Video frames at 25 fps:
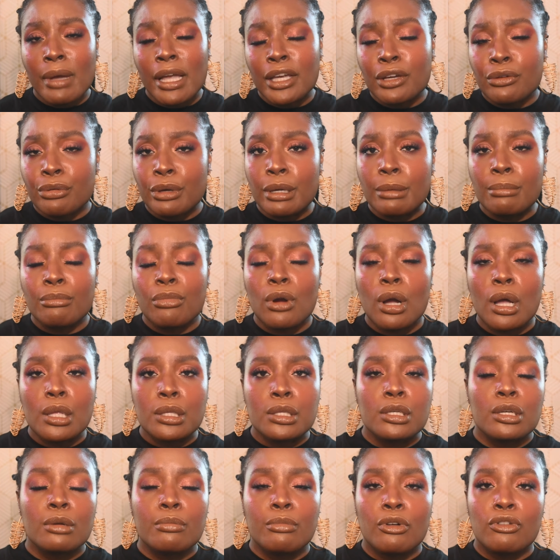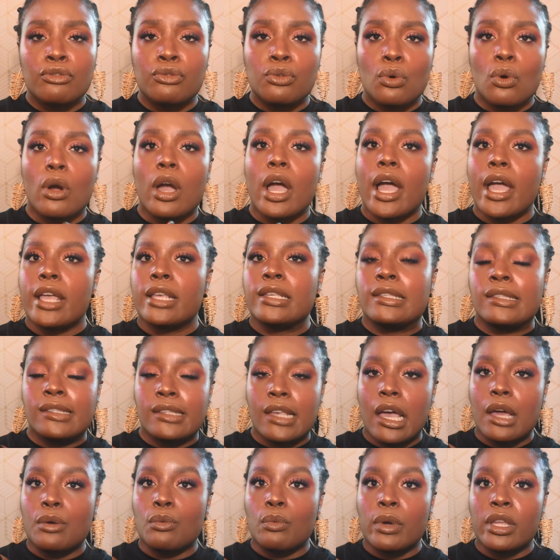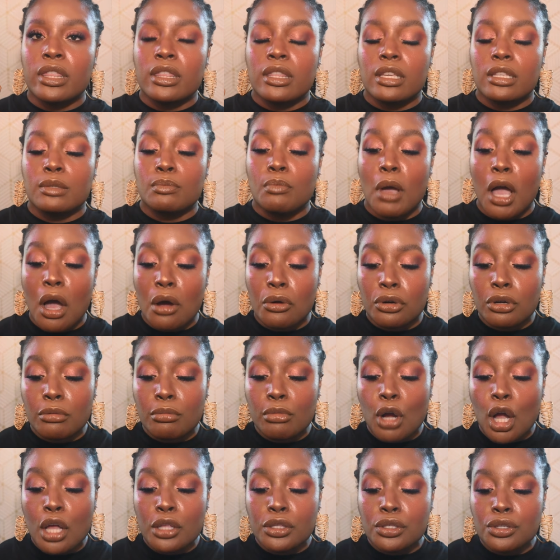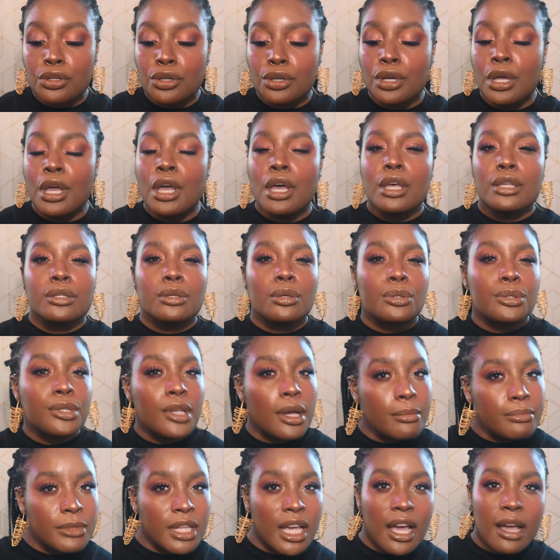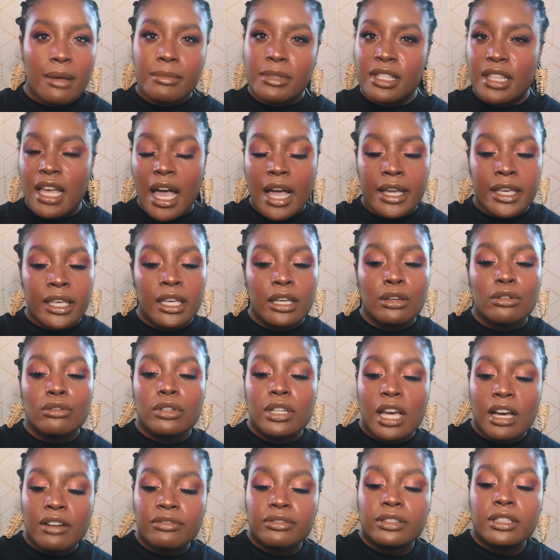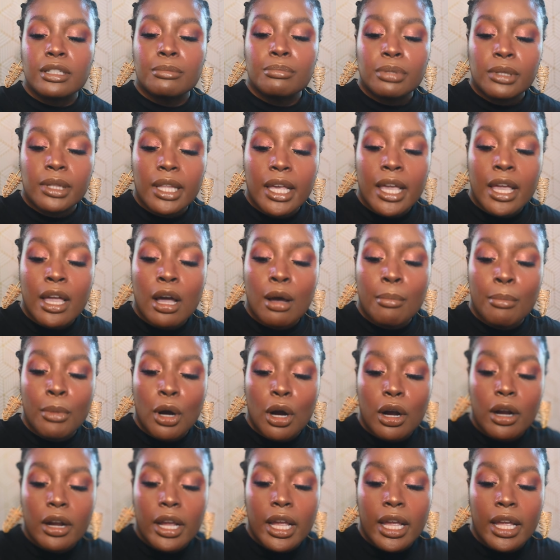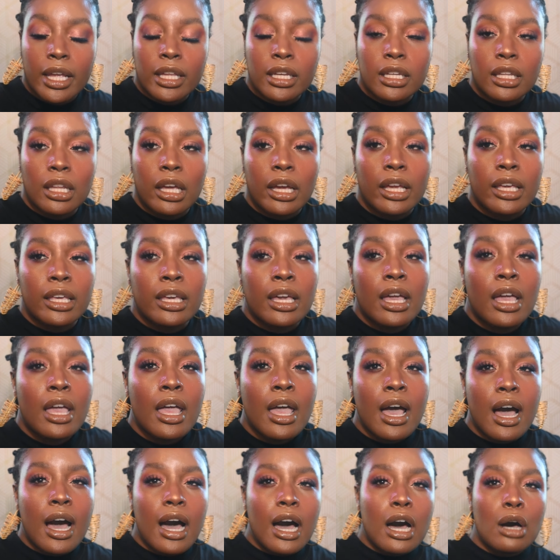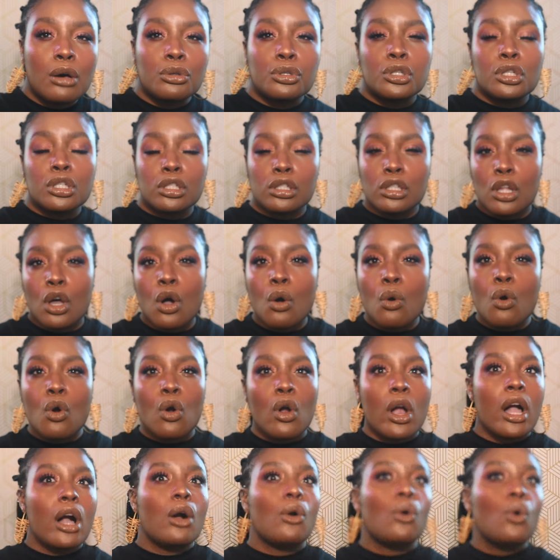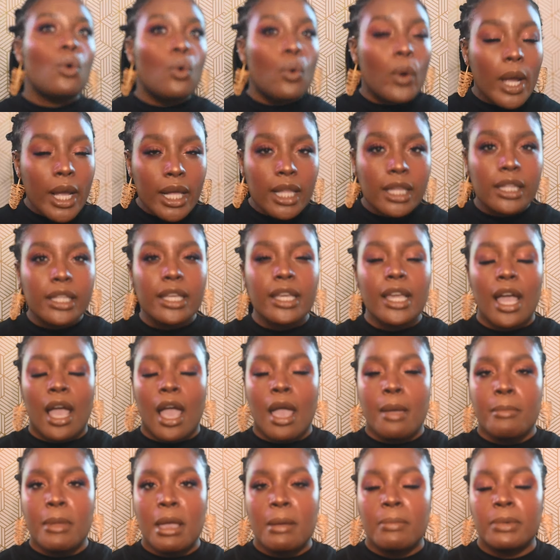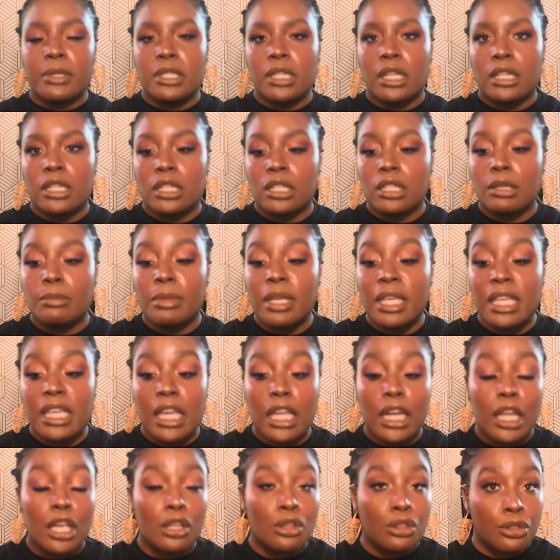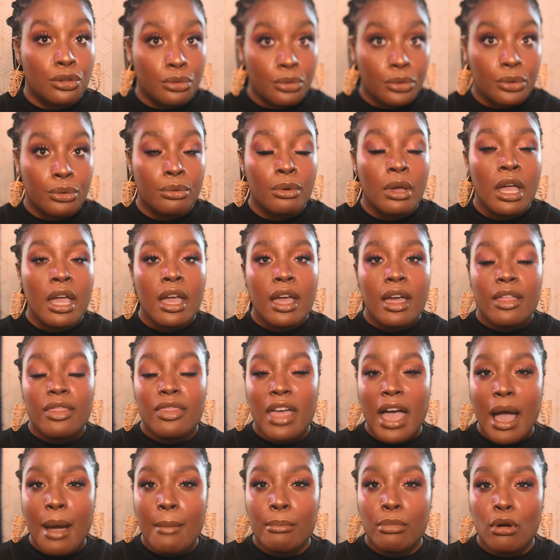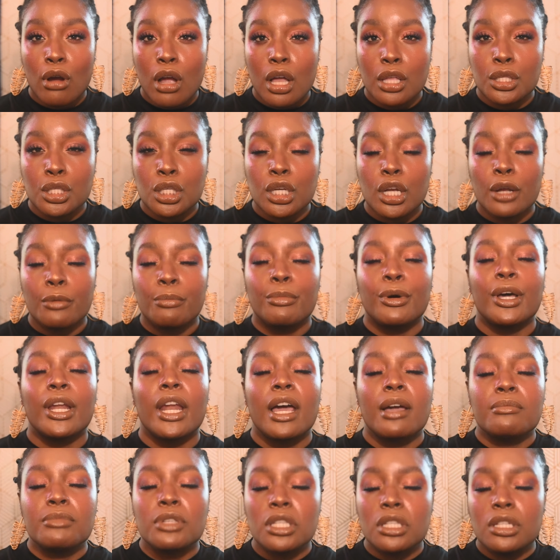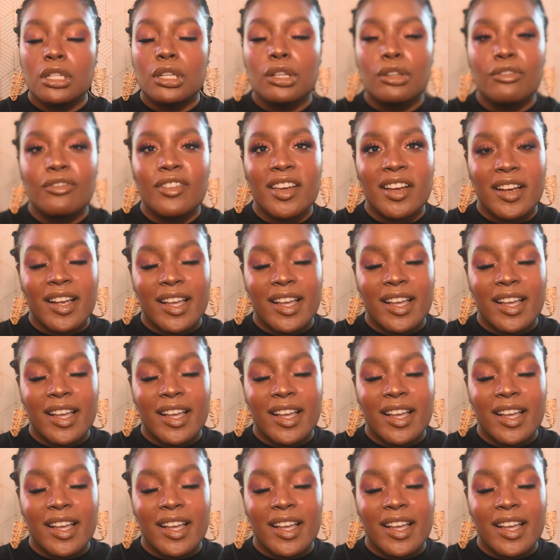my cream bronzer before I set with this powder bronzer. So sometimes that can definitely play a part in like how slow or how quickly I may potentially be getting through that bronzer, but I'm still